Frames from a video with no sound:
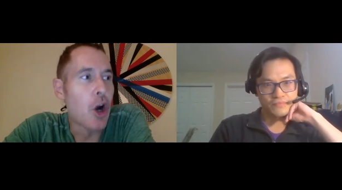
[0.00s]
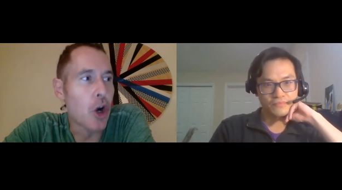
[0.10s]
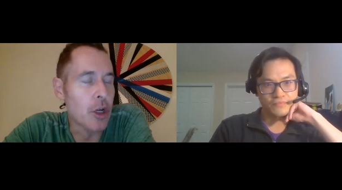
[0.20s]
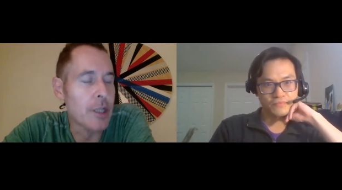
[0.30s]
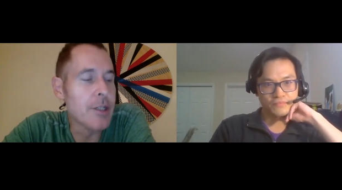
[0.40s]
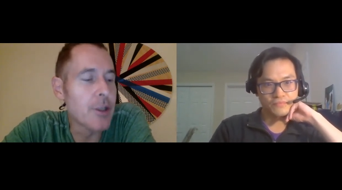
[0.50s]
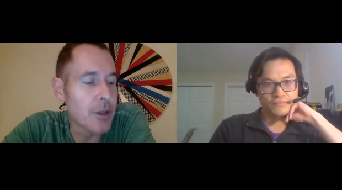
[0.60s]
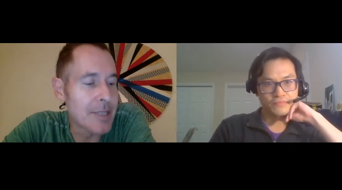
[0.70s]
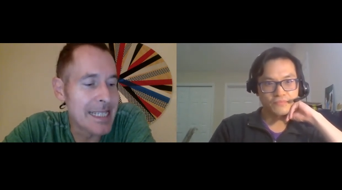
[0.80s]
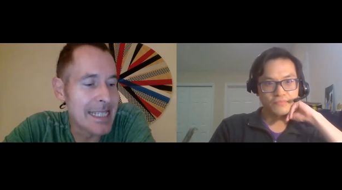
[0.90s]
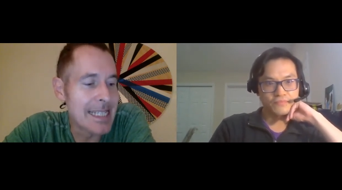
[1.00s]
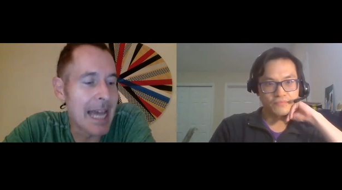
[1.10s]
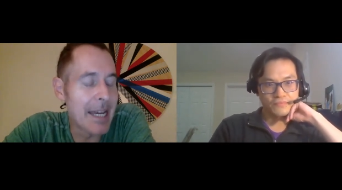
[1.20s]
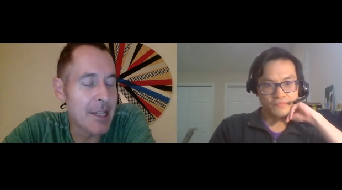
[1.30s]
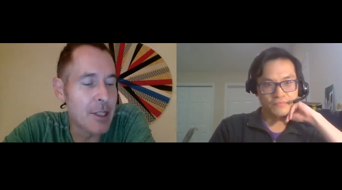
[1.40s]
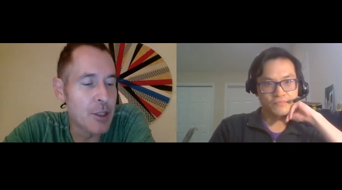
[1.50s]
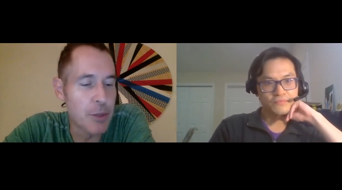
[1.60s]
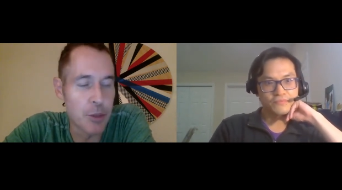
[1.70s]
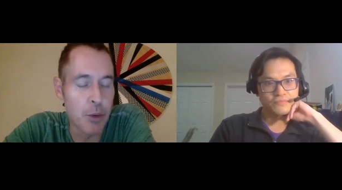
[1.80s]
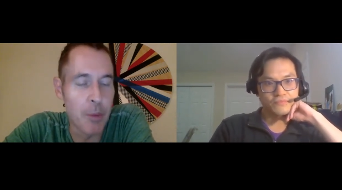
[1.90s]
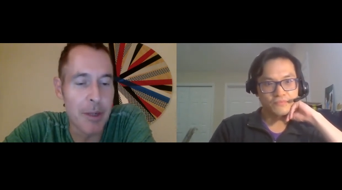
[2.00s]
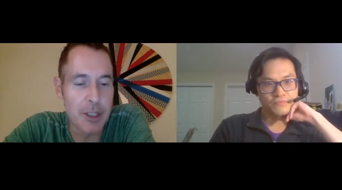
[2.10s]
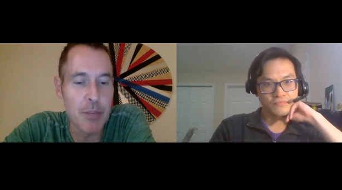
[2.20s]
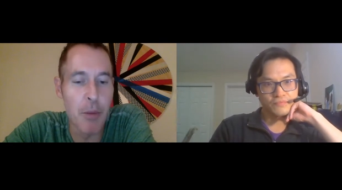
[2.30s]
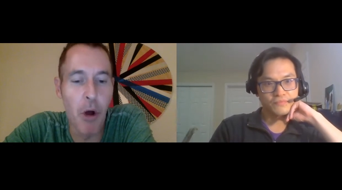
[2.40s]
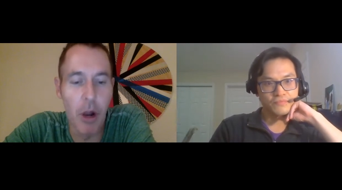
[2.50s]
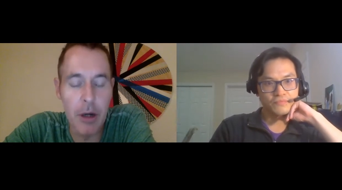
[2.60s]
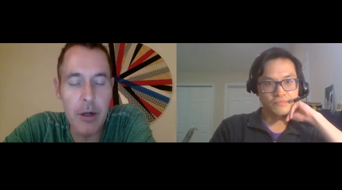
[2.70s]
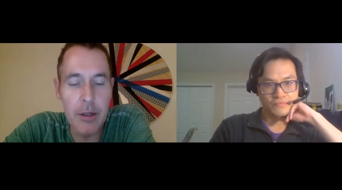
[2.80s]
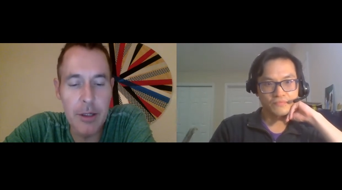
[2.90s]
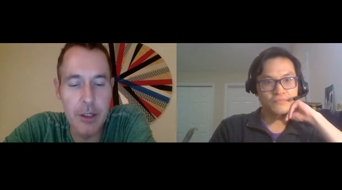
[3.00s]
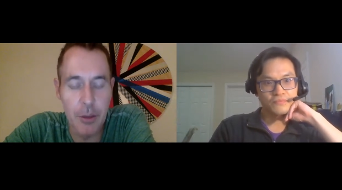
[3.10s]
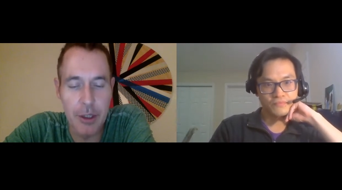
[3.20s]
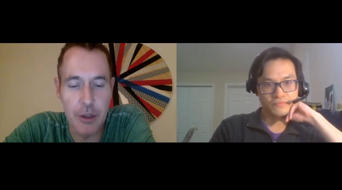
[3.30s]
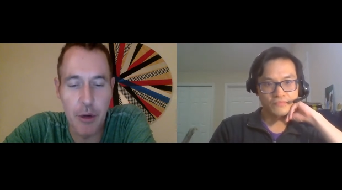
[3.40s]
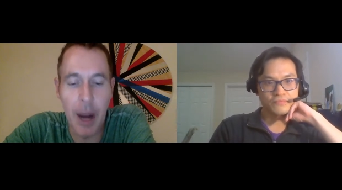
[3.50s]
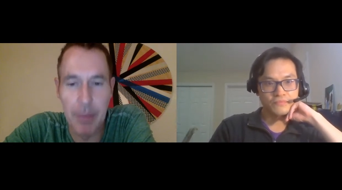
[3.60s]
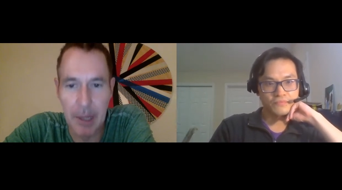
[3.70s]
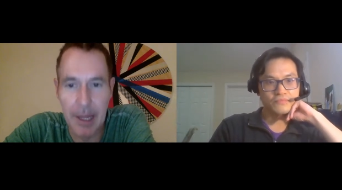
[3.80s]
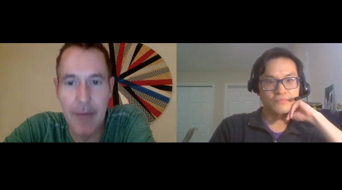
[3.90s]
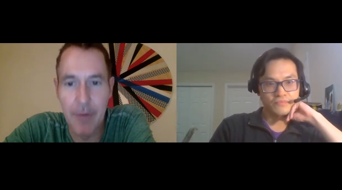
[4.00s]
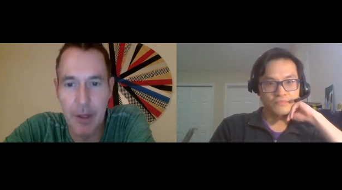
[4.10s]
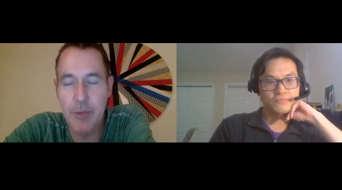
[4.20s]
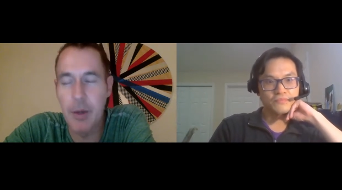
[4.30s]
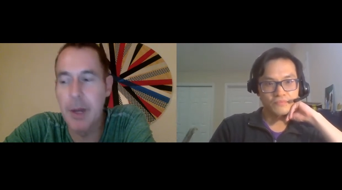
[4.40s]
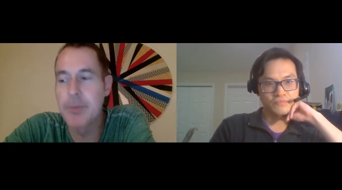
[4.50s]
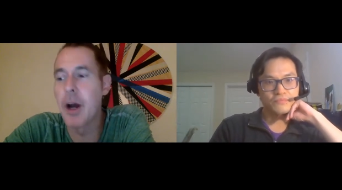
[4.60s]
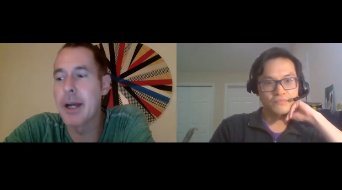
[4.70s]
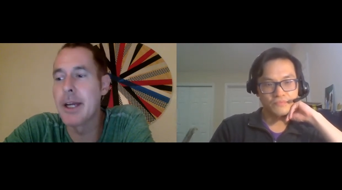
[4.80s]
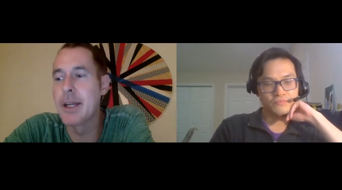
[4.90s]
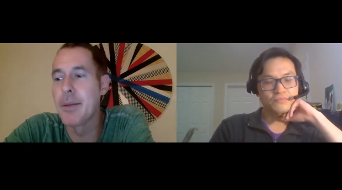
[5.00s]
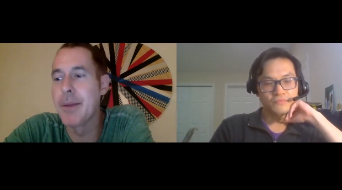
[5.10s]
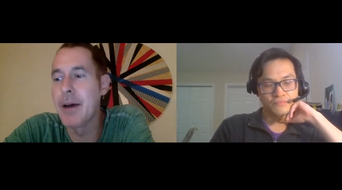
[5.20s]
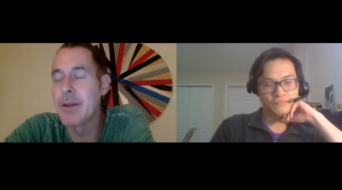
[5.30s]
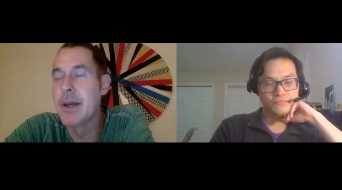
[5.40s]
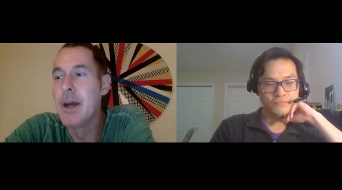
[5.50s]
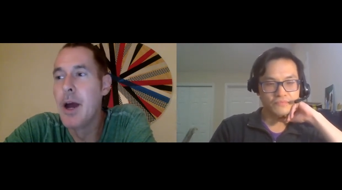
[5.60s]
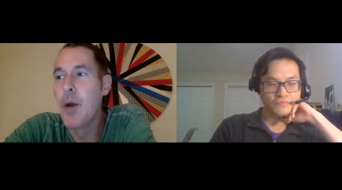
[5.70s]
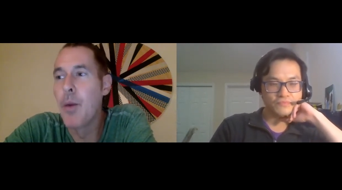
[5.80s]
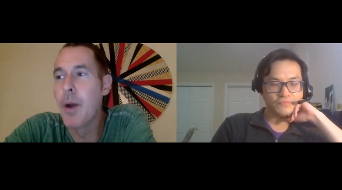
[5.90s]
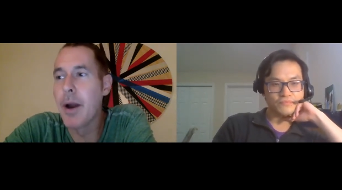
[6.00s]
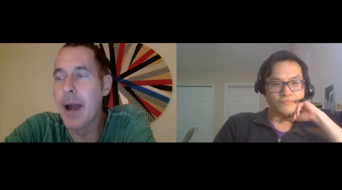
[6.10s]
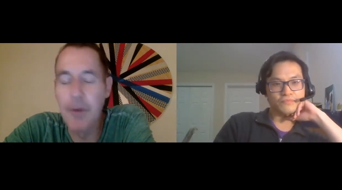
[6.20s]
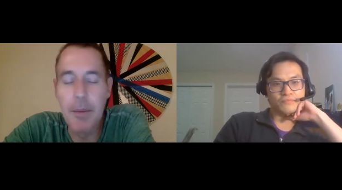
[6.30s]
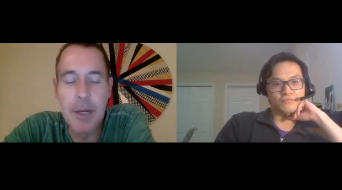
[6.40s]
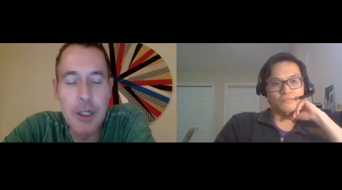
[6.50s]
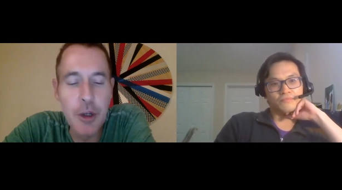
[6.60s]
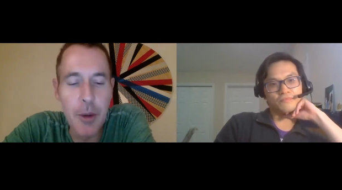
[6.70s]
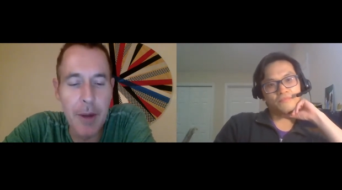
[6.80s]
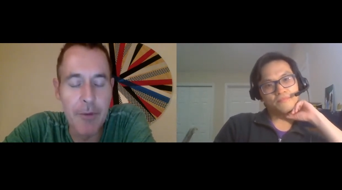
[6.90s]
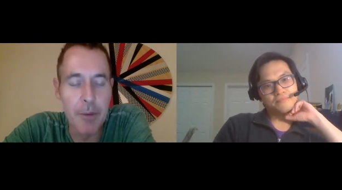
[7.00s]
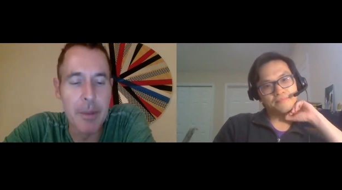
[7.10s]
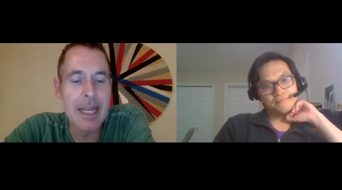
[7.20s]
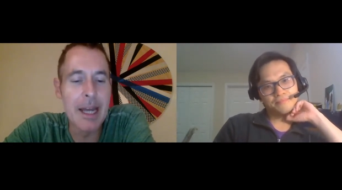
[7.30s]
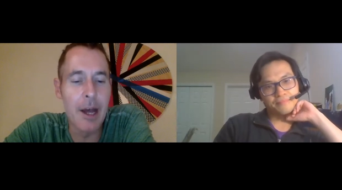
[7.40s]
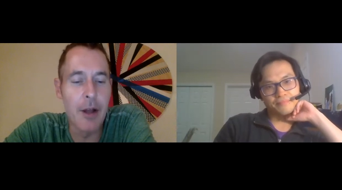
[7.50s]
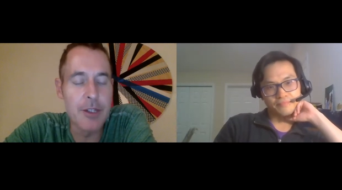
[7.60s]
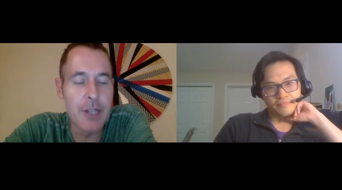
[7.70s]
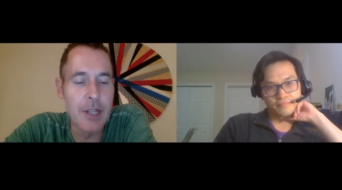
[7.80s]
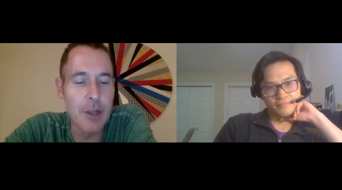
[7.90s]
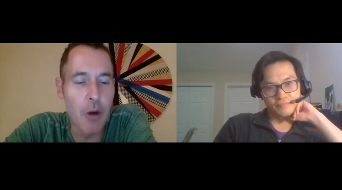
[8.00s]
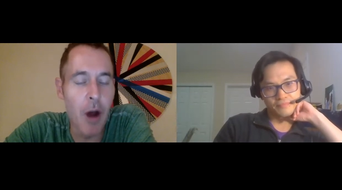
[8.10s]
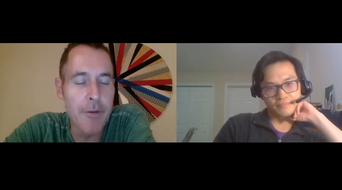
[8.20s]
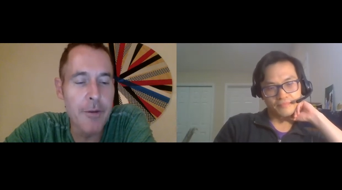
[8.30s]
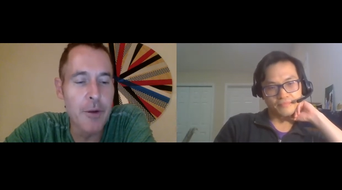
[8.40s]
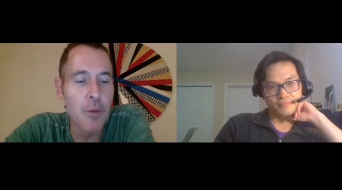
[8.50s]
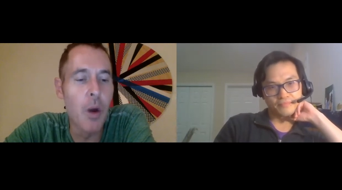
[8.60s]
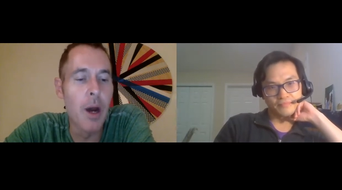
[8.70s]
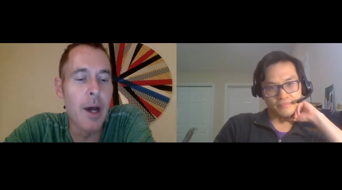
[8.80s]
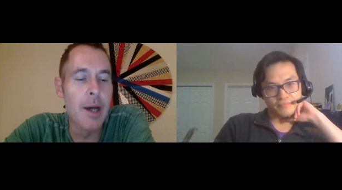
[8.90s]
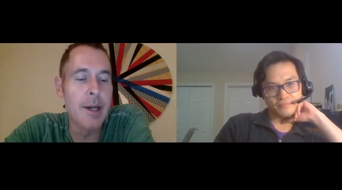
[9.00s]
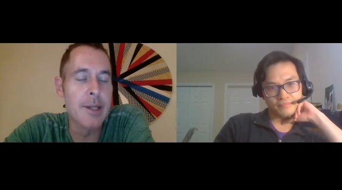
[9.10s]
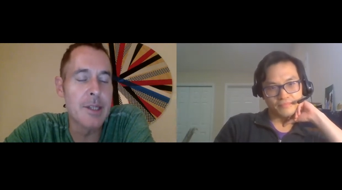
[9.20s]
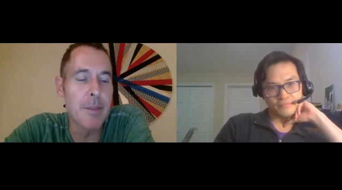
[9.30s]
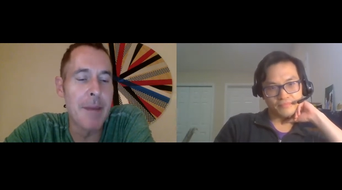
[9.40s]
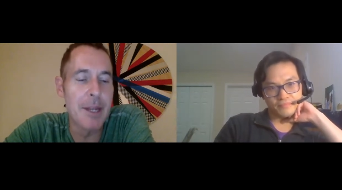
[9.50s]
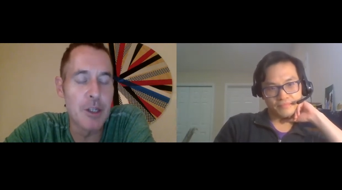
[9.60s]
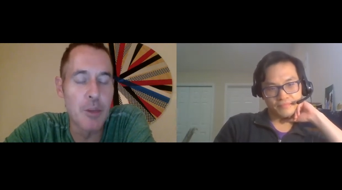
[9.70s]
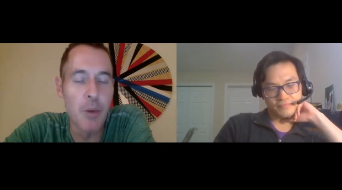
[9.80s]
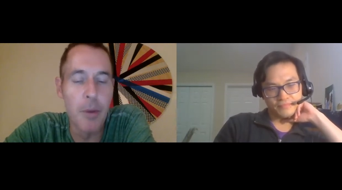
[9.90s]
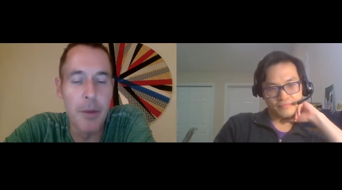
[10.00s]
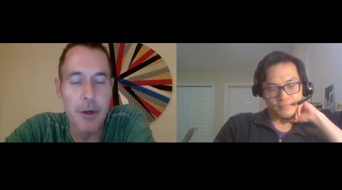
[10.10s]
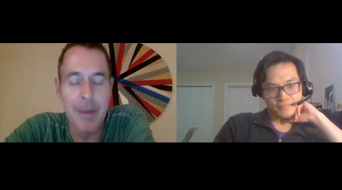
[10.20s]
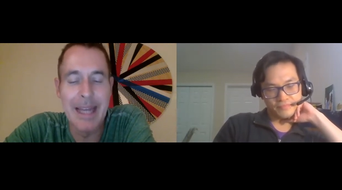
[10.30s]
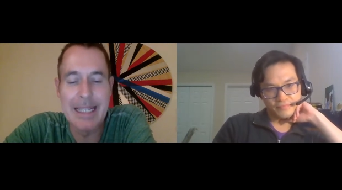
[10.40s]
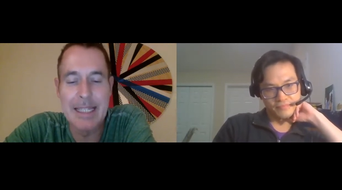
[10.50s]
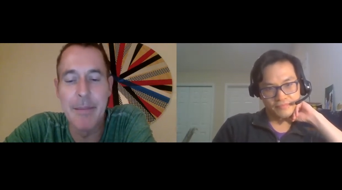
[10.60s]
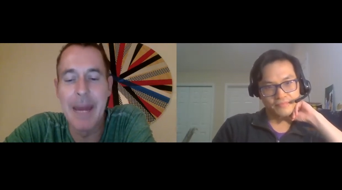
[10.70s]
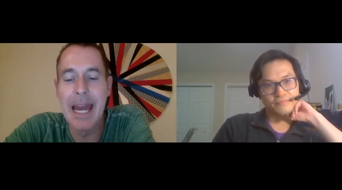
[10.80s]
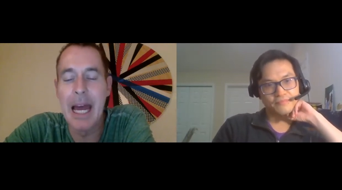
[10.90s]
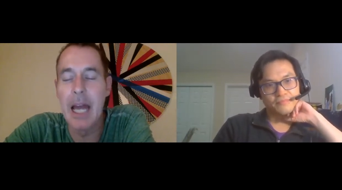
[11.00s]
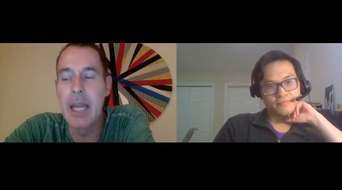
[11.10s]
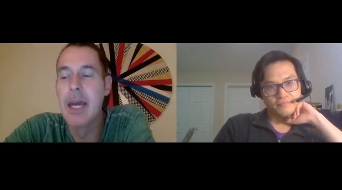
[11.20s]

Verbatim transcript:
Speaker 1: earlier societies, which were much smaller, you know, at the tribal level is what I'm talking about, where everybody knew everybody else, and there often was a medicine woman or medicine man,